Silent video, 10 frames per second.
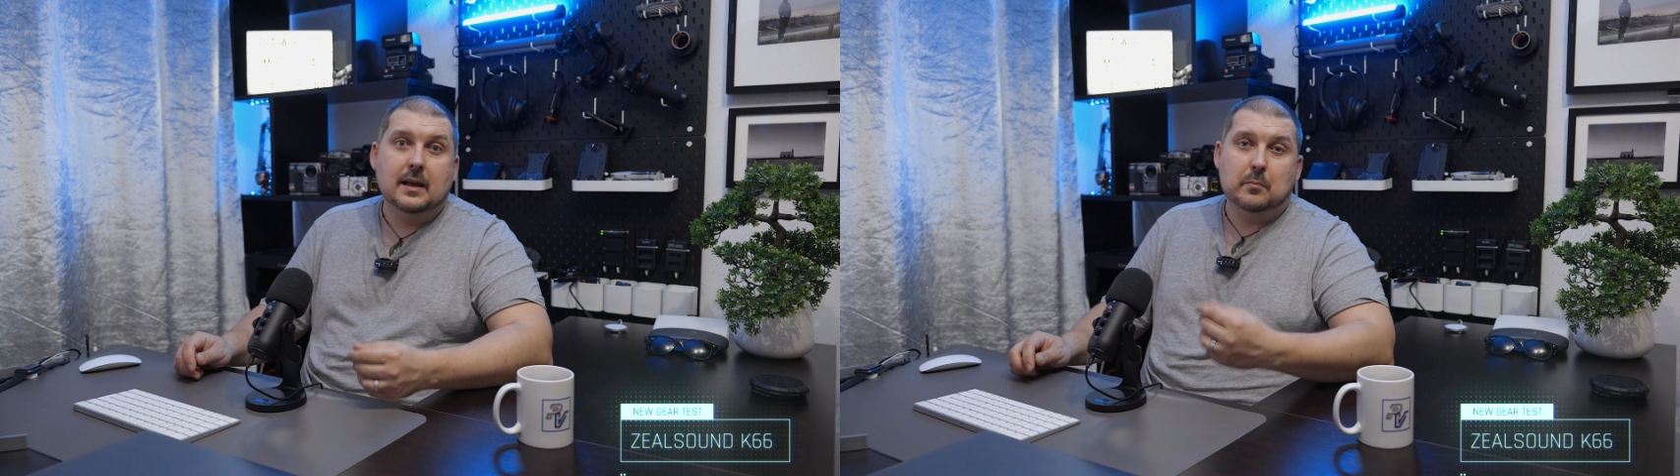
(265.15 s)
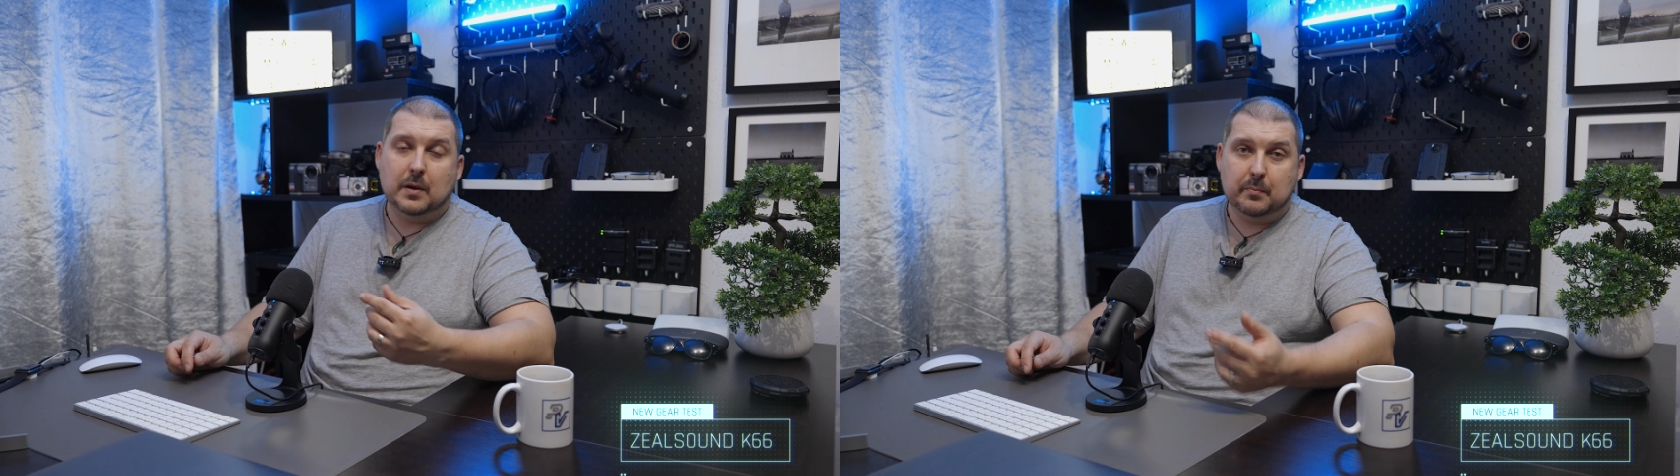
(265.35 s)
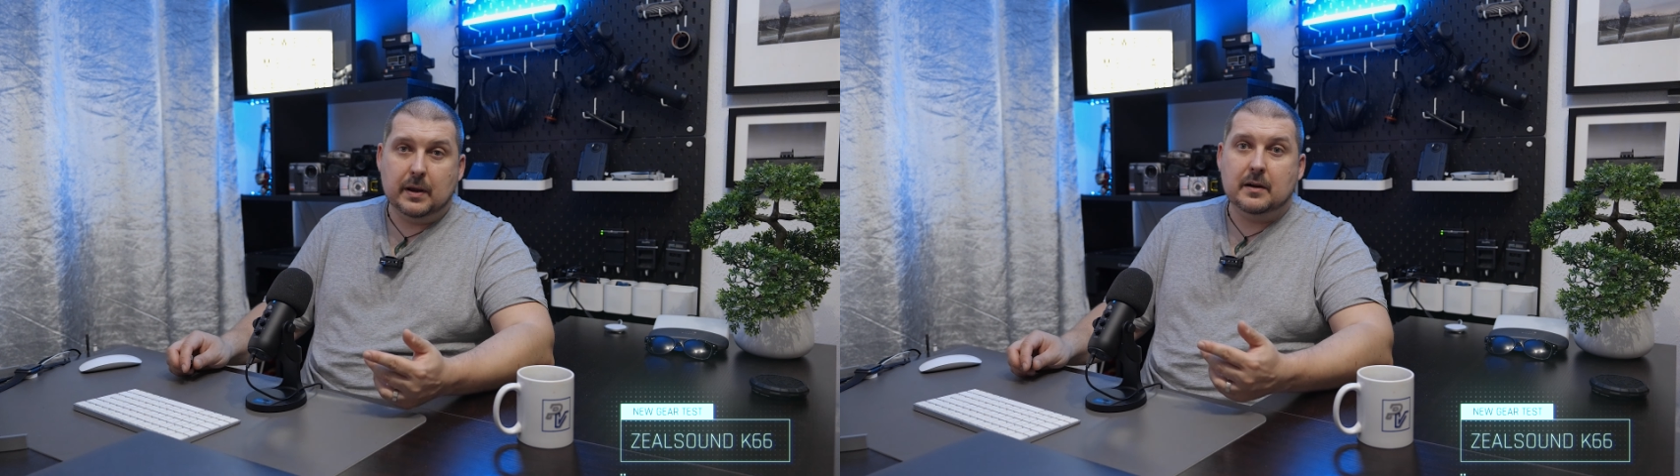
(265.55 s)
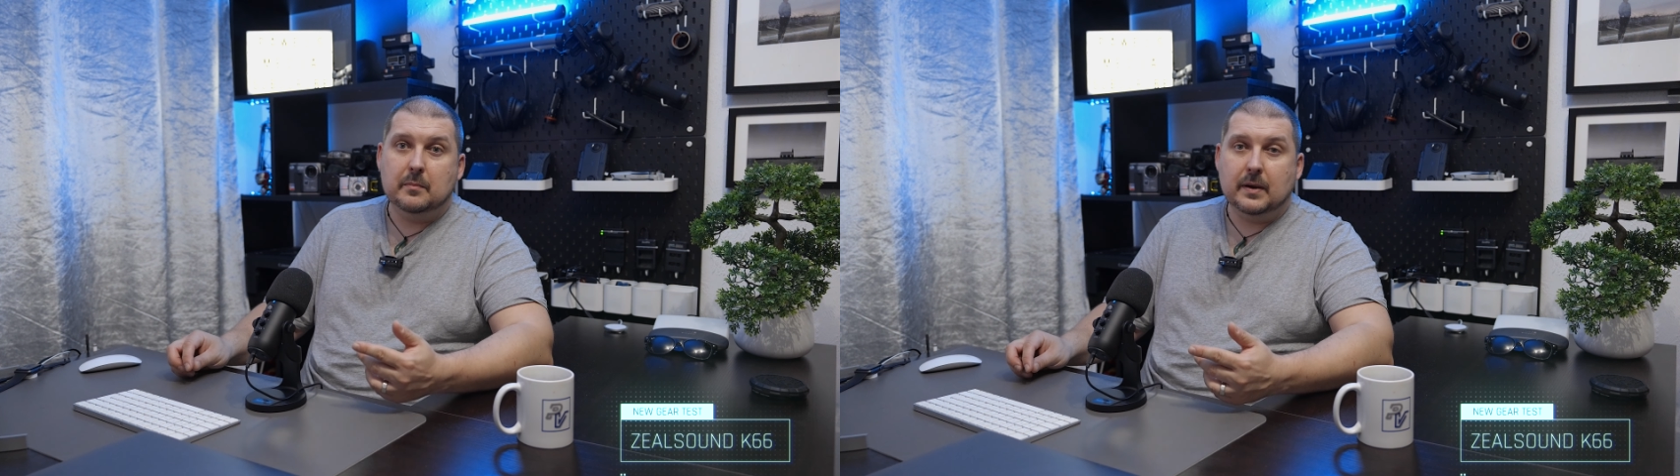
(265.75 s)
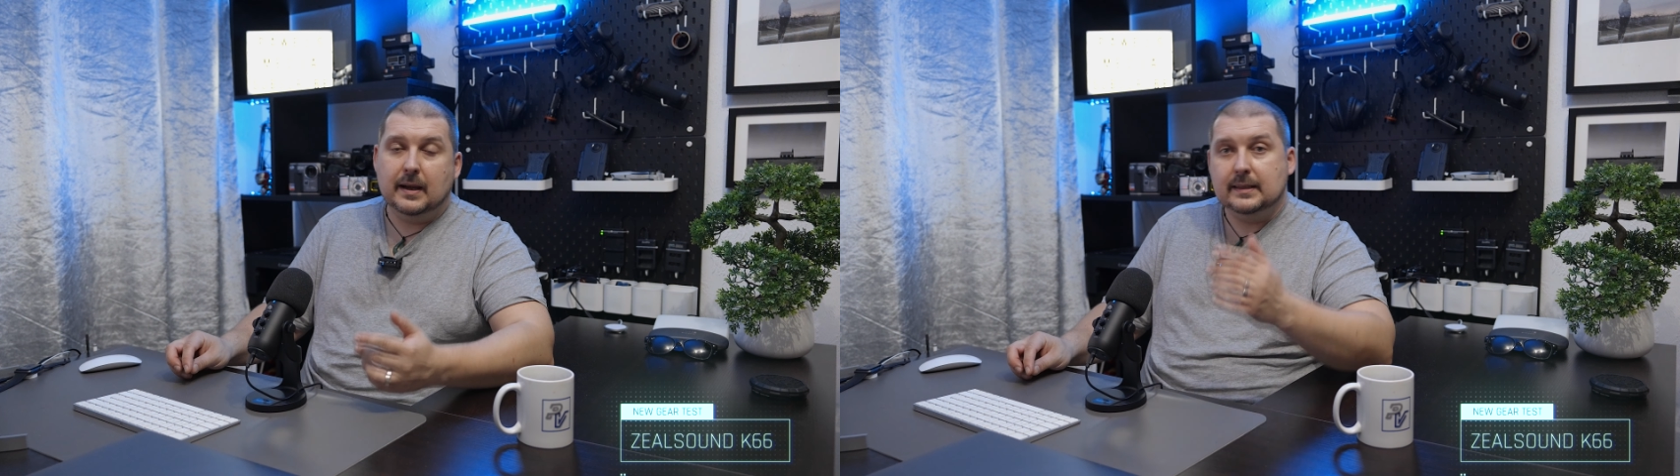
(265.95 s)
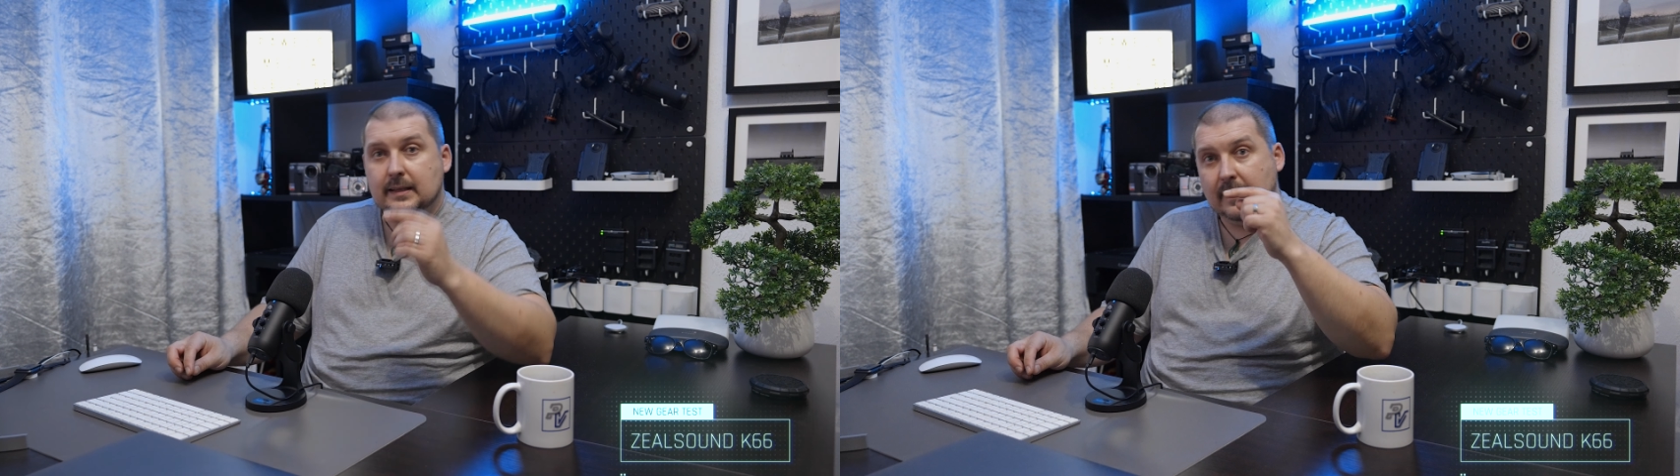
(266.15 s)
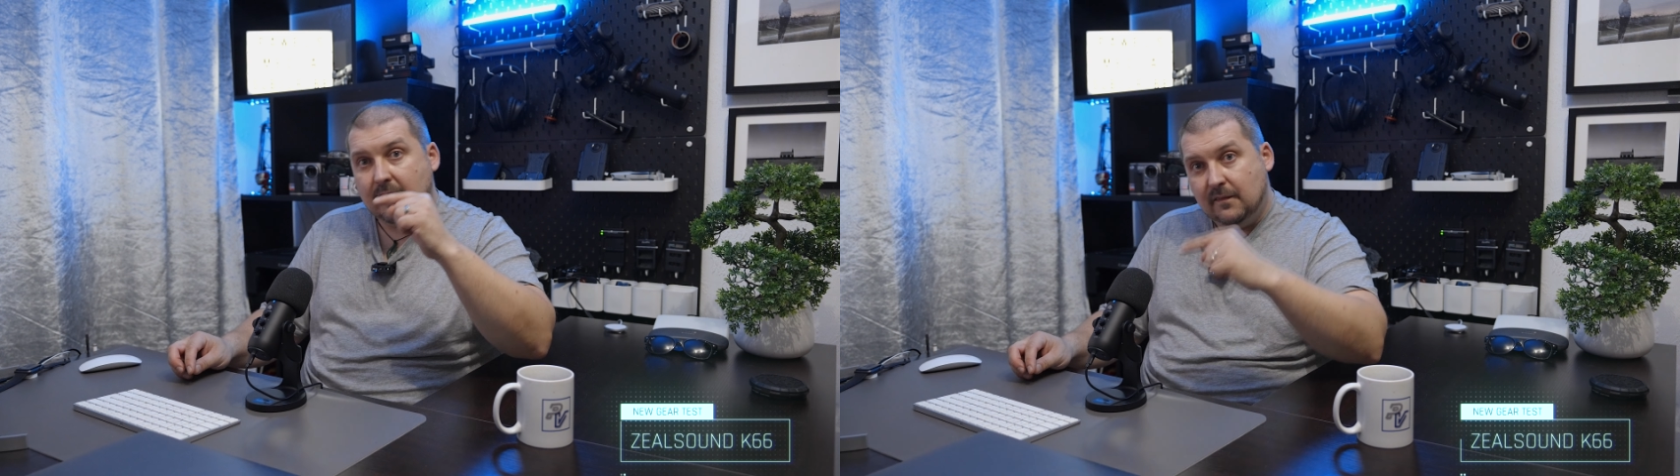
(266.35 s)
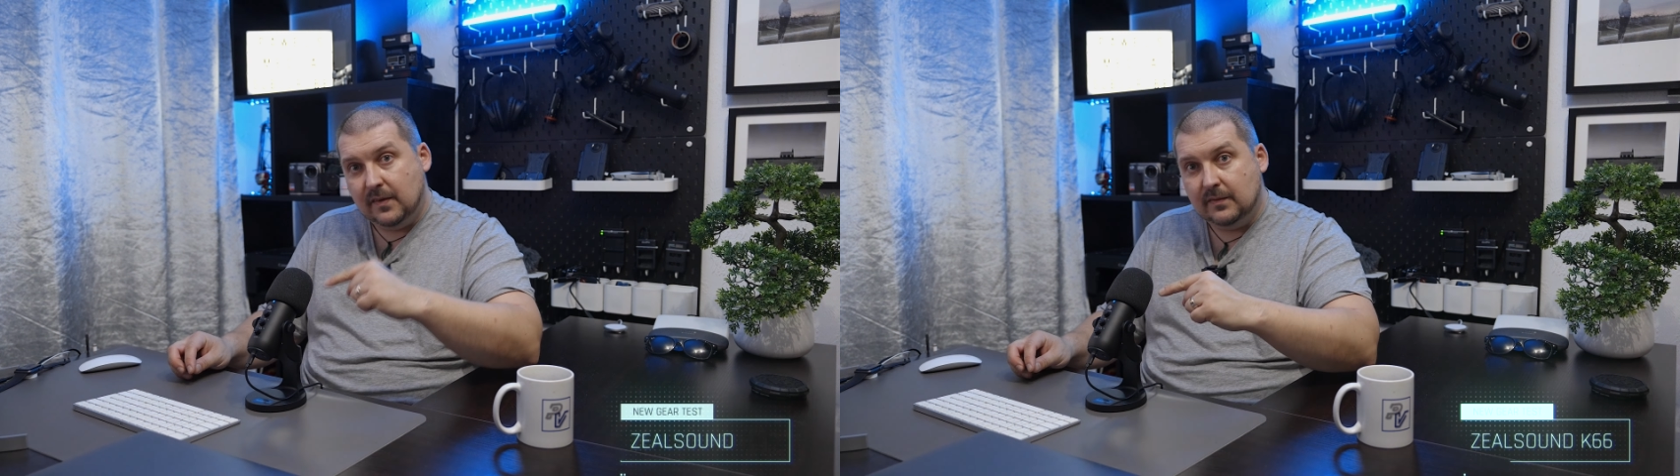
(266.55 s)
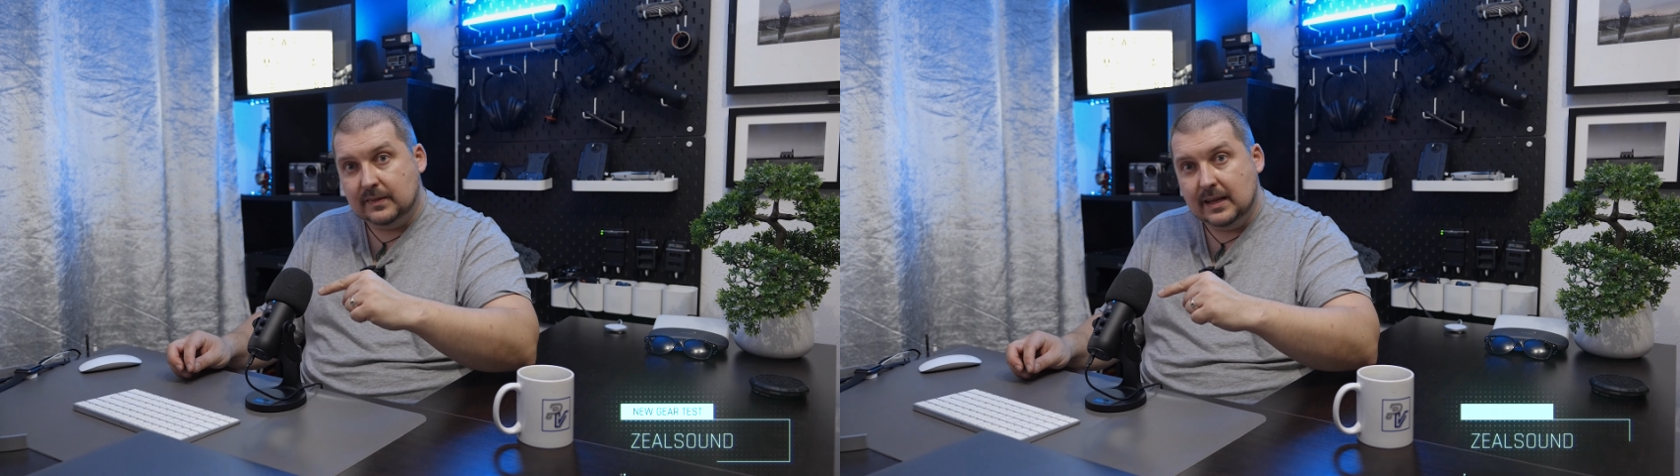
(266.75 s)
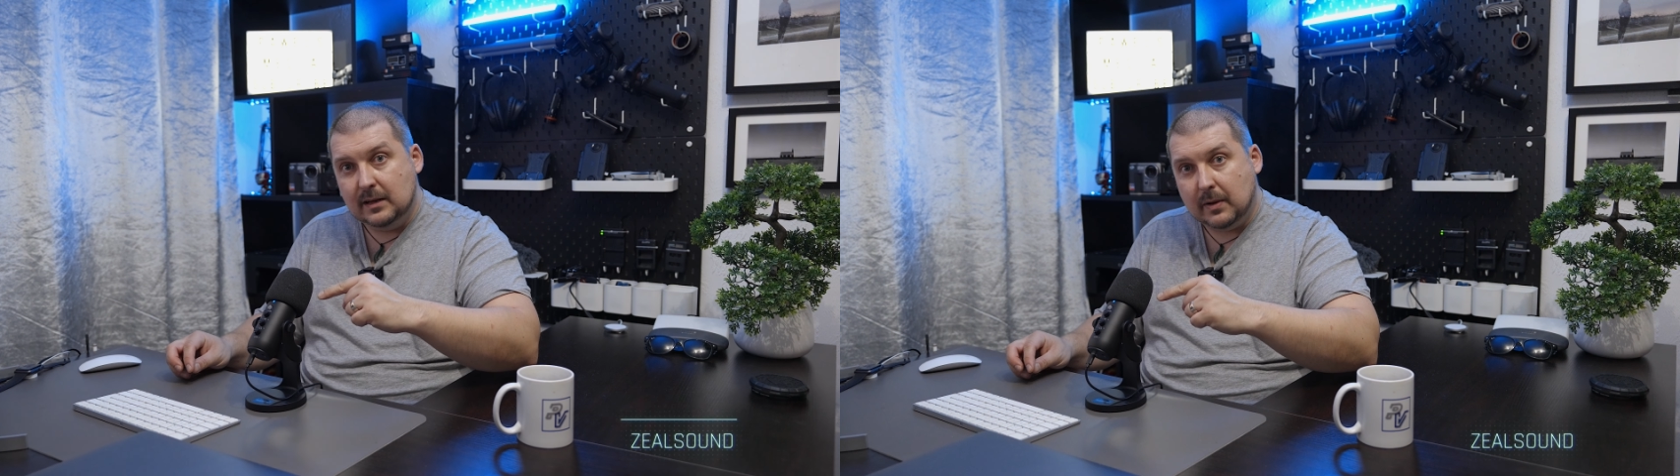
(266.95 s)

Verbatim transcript: but bear in mind fifteen